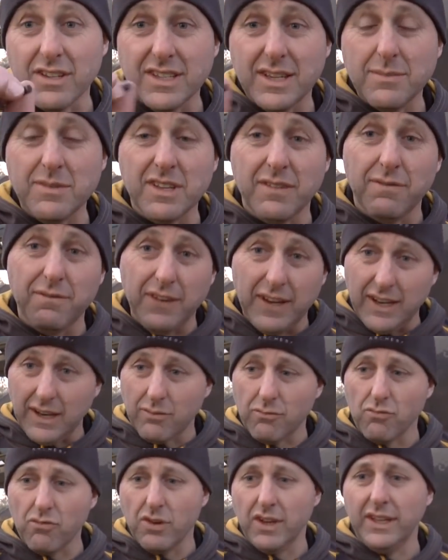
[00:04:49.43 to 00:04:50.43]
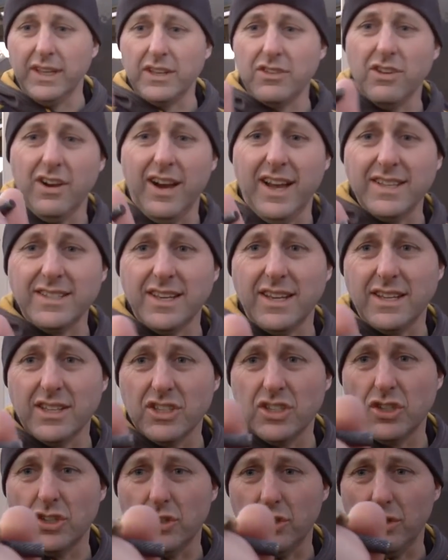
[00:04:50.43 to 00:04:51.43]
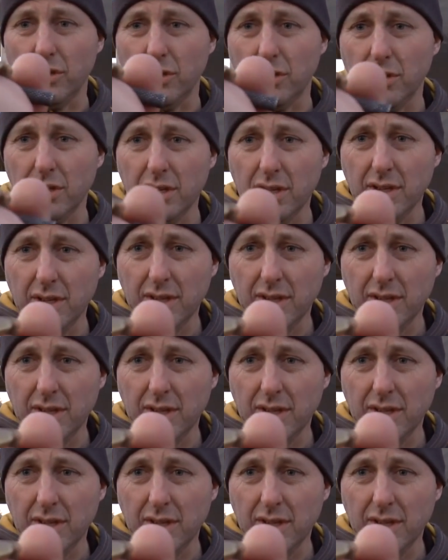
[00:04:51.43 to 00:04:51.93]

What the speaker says: It seems to fit in really nice into,